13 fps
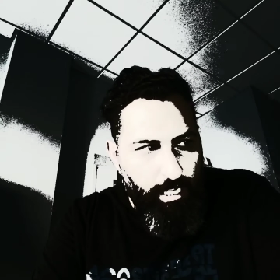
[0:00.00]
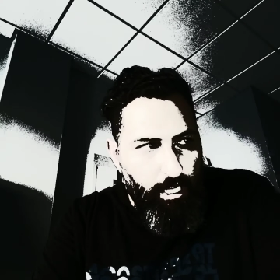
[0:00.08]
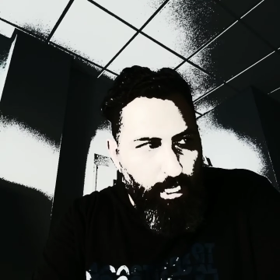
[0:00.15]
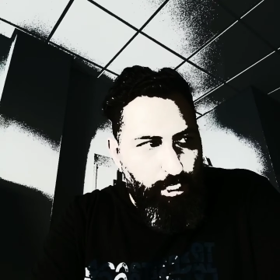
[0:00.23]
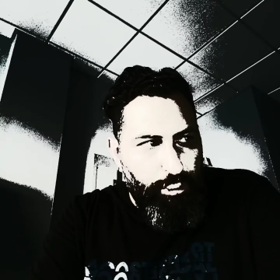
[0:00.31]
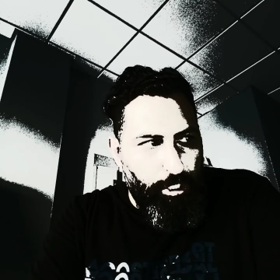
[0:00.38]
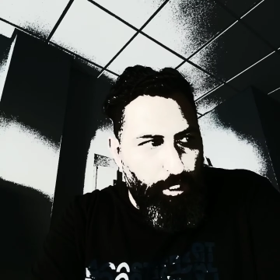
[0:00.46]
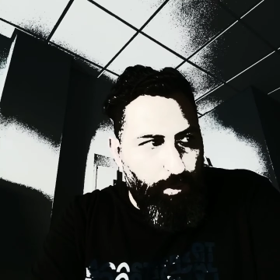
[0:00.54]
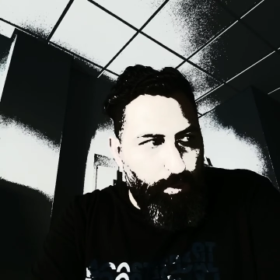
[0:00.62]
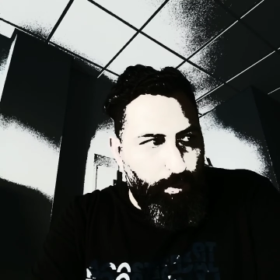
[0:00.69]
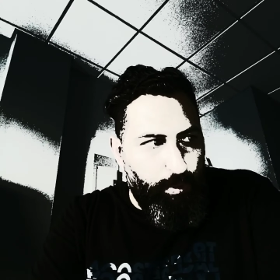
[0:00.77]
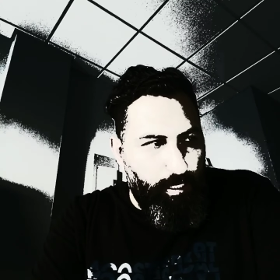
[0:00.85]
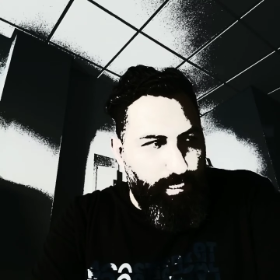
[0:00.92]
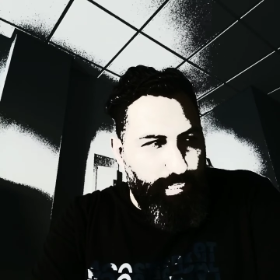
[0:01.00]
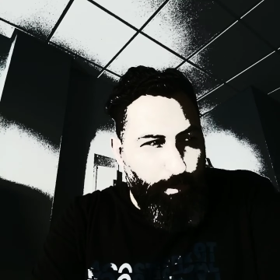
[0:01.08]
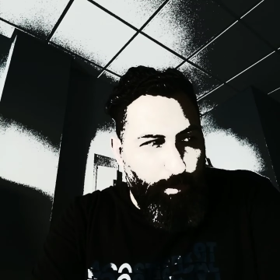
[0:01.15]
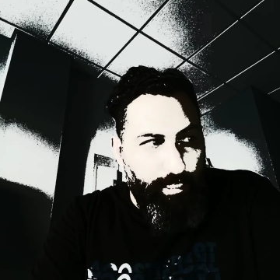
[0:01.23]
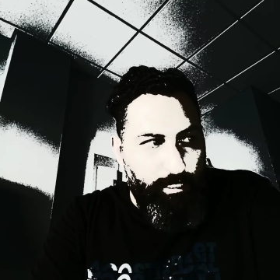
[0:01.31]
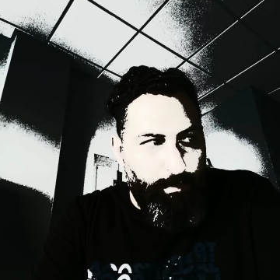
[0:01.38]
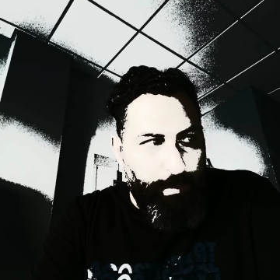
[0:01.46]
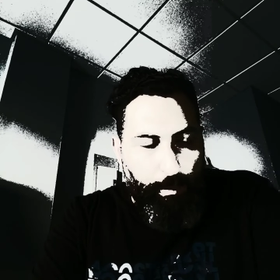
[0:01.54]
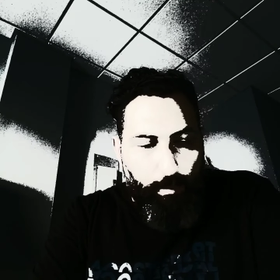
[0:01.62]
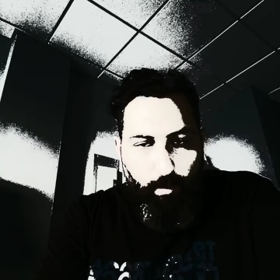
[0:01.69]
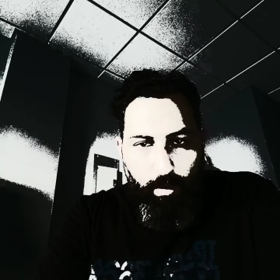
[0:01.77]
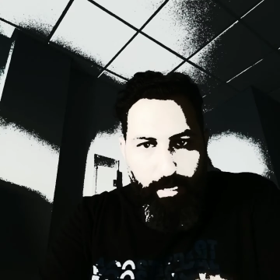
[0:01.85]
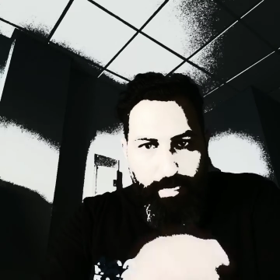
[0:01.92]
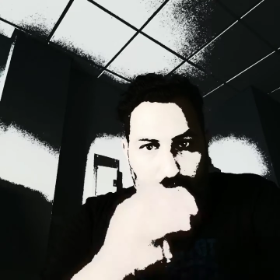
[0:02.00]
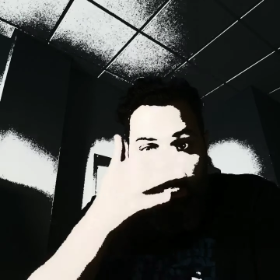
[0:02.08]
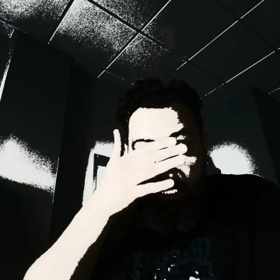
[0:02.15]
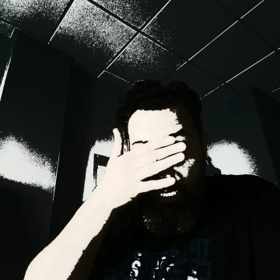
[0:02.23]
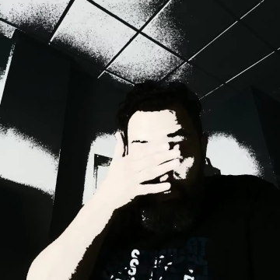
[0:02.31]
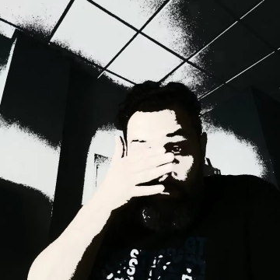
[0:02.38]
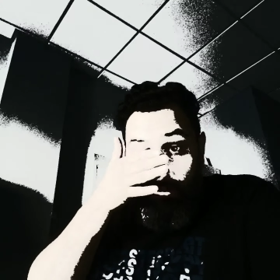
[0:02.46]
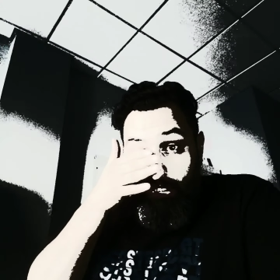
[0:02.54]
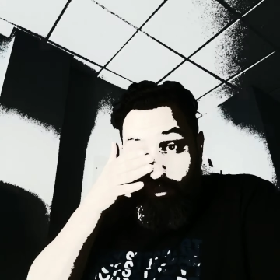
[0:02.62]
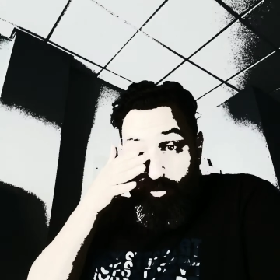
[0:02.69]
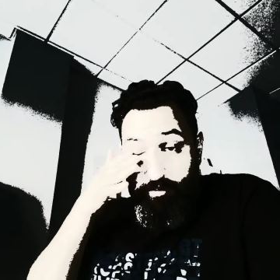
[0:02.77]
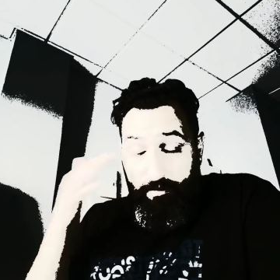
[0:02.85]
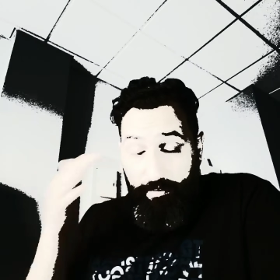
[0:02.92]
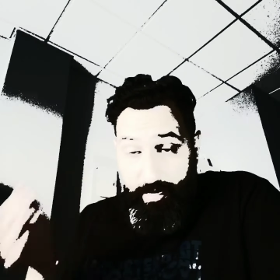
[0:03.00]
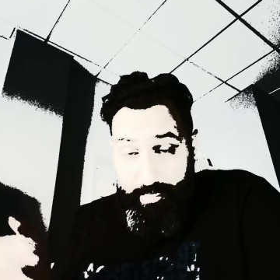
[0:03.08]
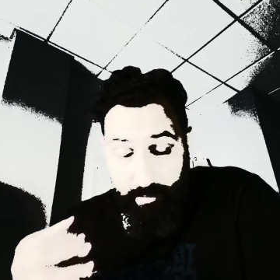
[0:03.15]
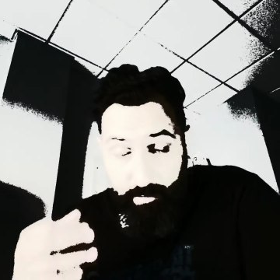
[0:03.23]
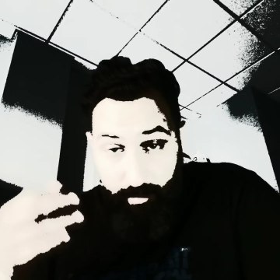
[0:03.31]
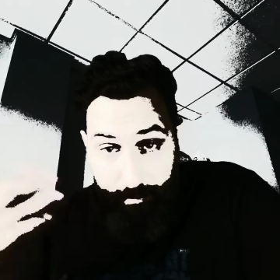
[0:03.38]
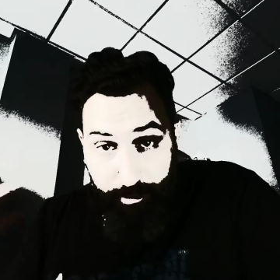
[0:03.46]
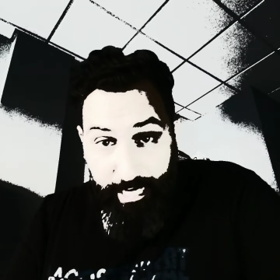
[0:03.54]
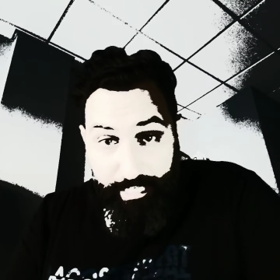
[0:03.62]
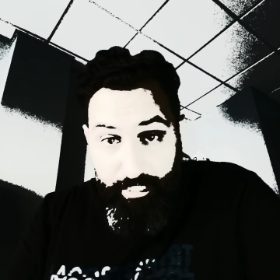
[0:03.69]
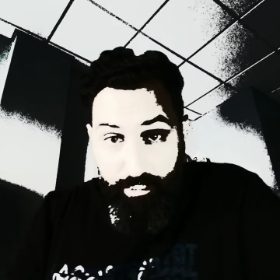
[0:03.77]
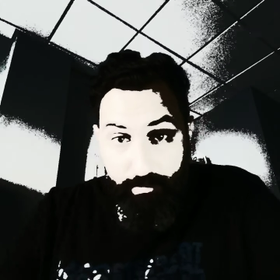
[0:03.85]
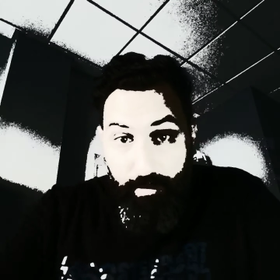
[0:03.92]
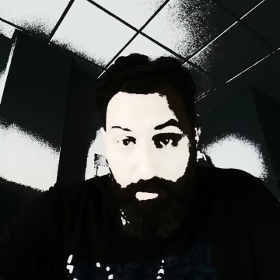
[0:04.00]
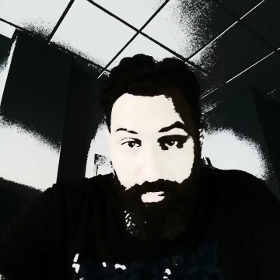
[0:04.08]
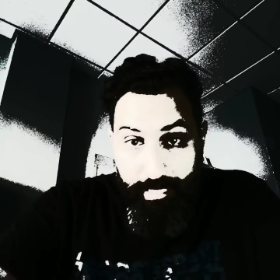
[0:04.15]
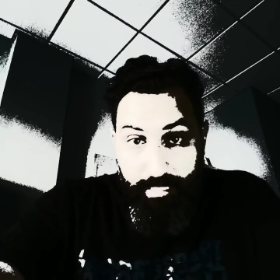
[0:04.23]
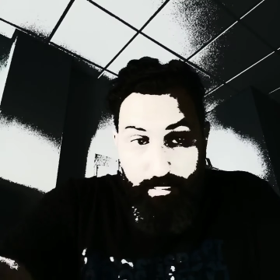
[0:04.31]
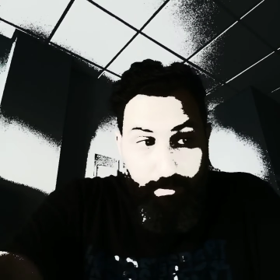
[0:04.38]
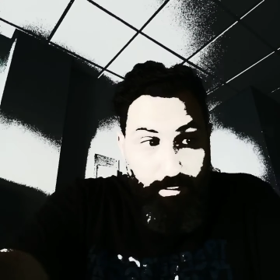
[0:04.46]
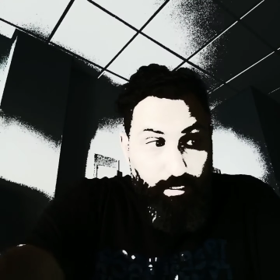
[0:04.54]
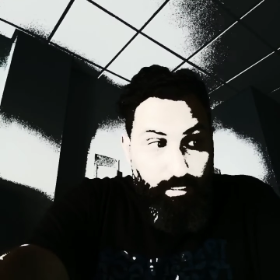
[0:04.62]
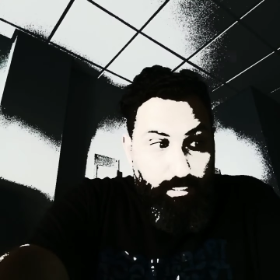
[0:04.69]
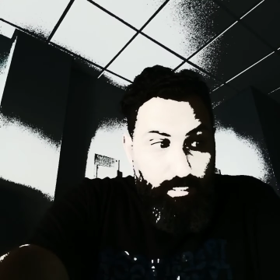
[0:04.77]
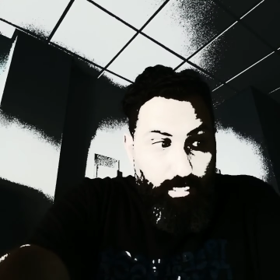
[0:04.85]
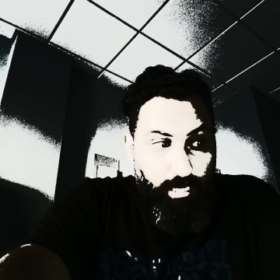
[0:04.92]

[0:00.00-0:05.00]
so that would explain why, in general, you would find objectionable things, because